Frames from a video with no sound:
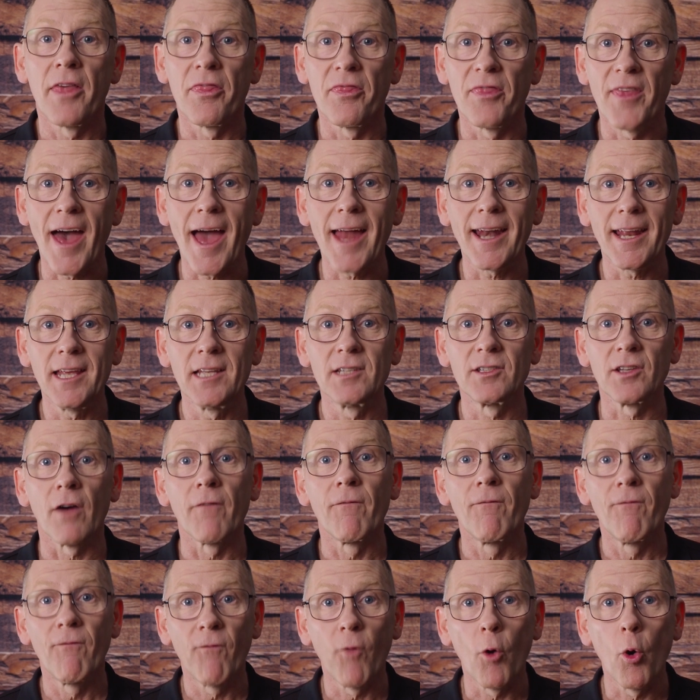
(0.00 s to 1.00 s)
That is a
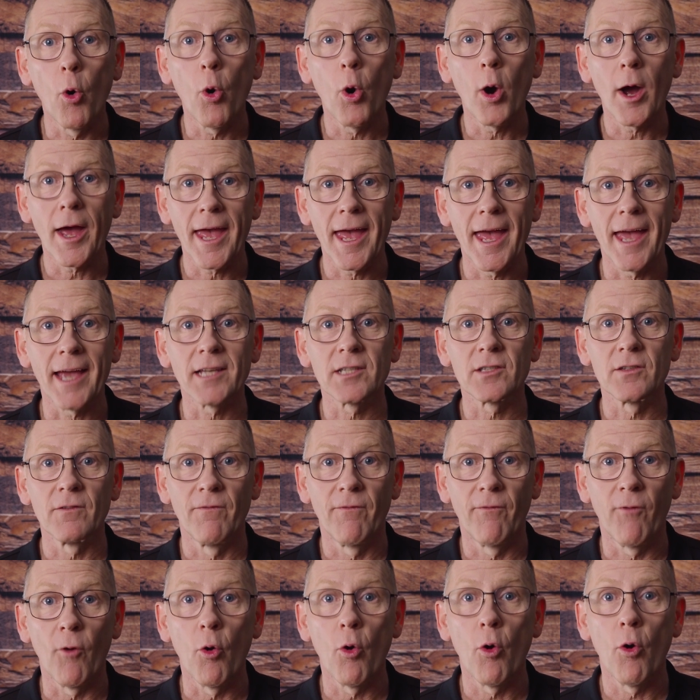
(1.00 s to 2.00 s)

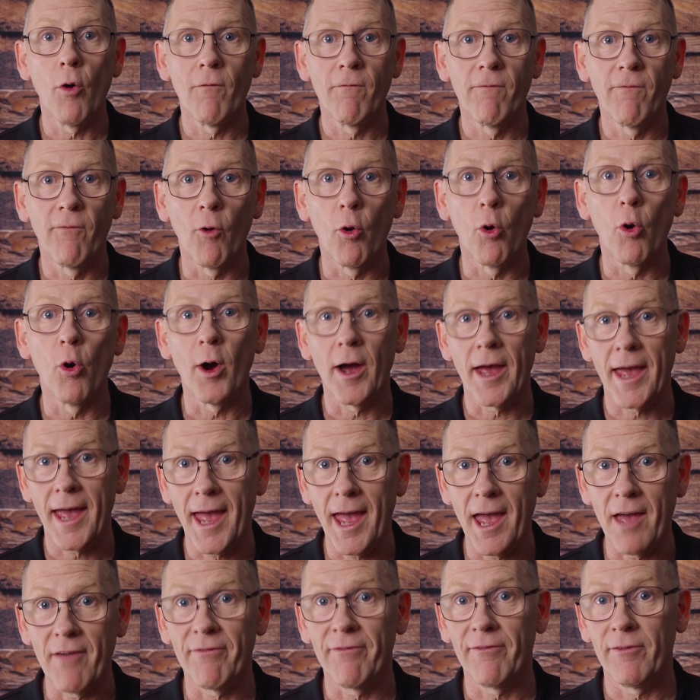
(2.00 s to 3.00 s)

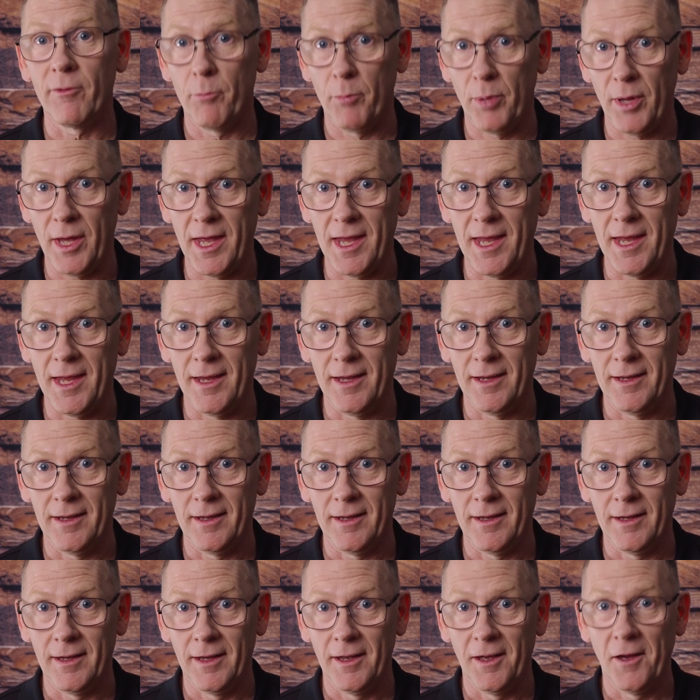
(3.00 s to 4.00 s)
4x44FP.
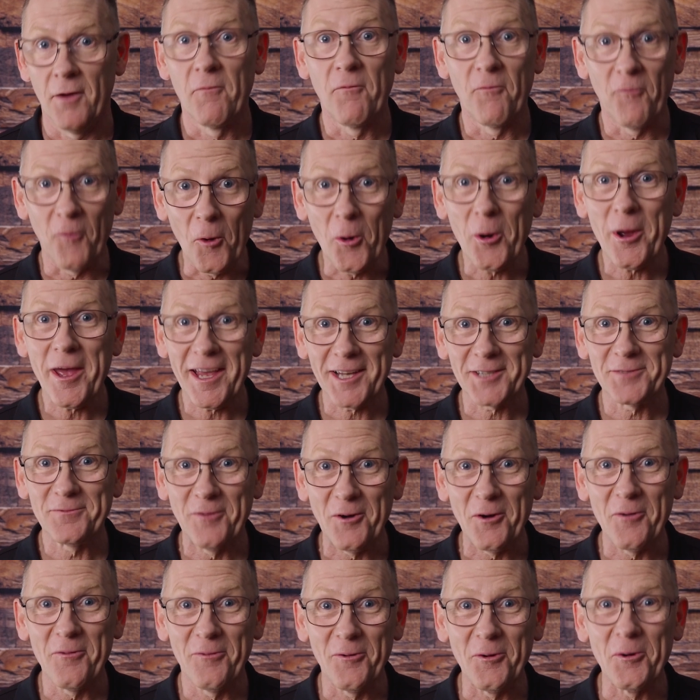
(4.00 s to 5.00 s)

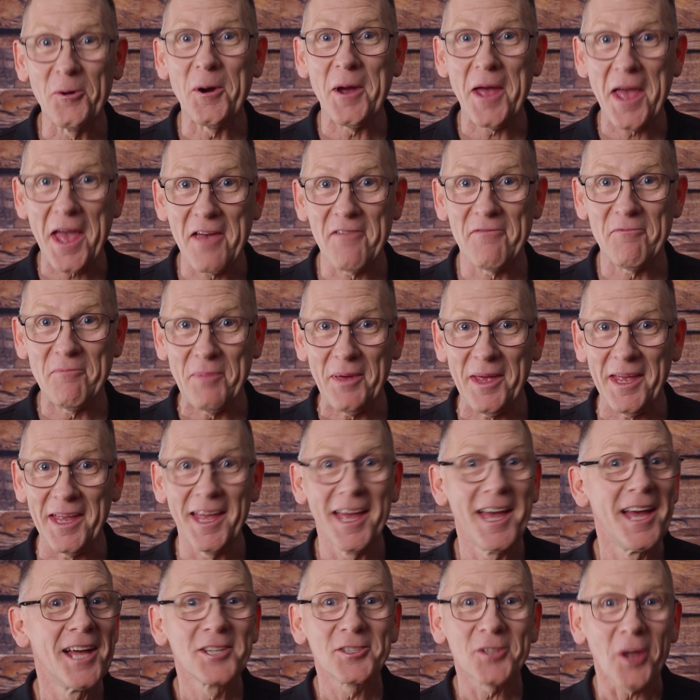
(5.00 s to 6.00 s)
4x44FP.
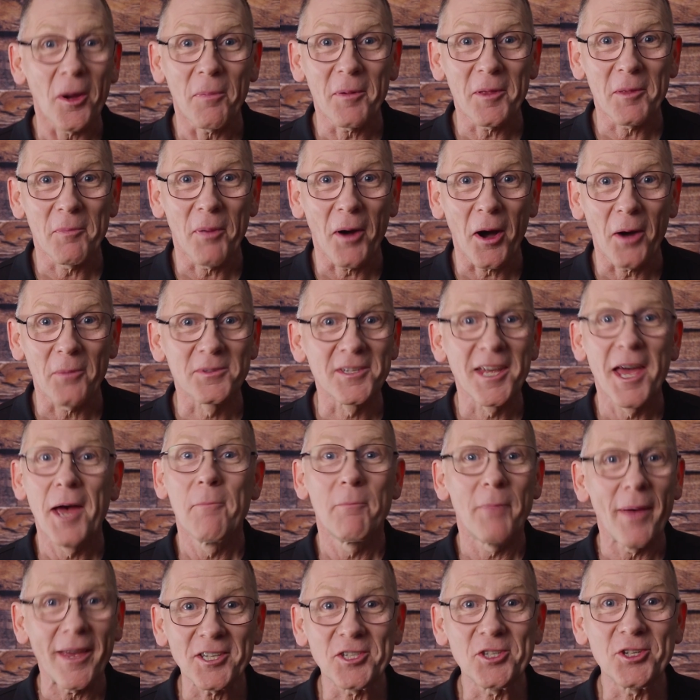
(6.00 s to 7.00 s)
Top of the pops,
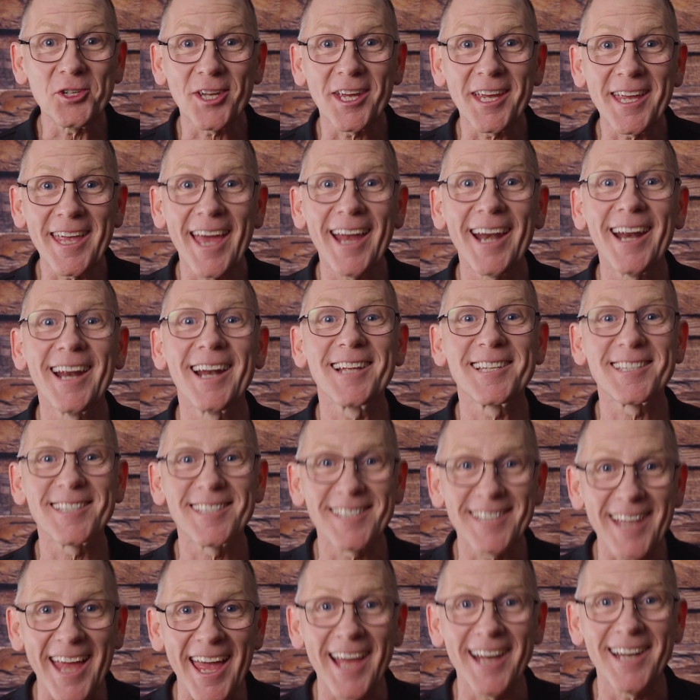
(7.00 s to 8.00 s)
best you can get in a
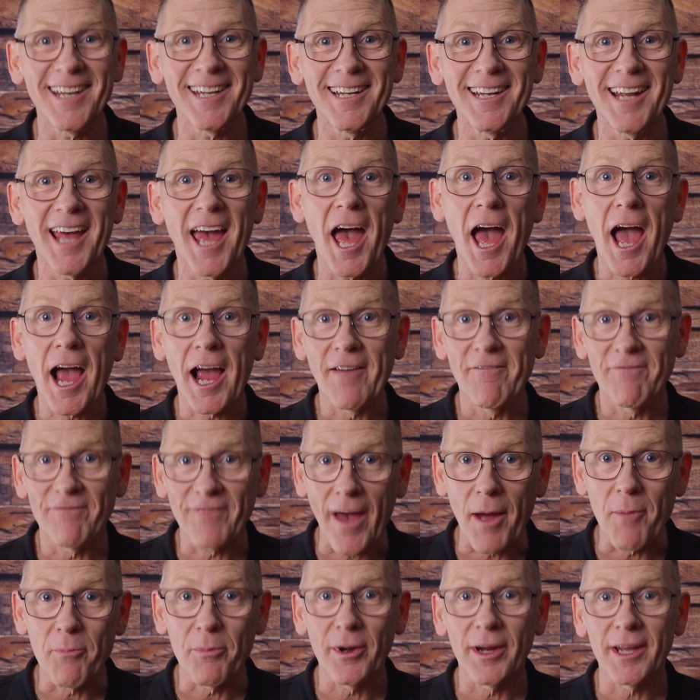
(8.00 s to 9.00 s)
standard
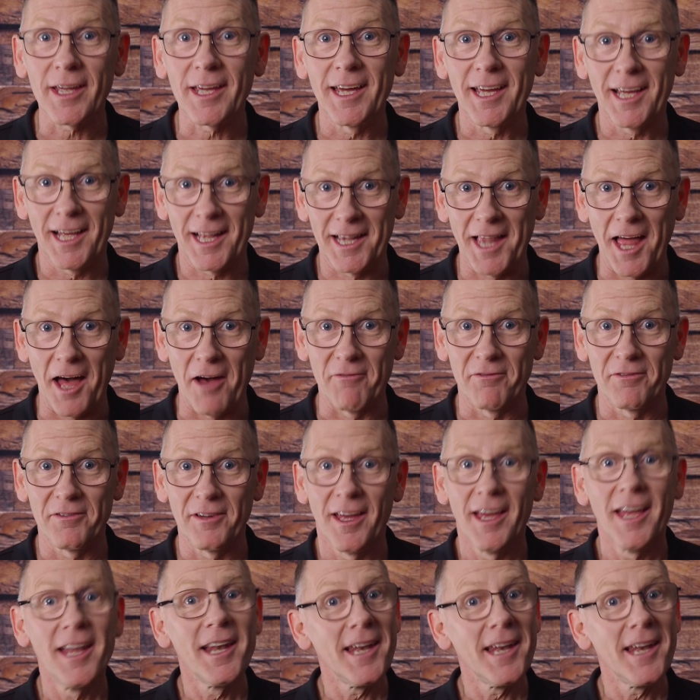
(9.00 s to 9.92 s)
fabric glove.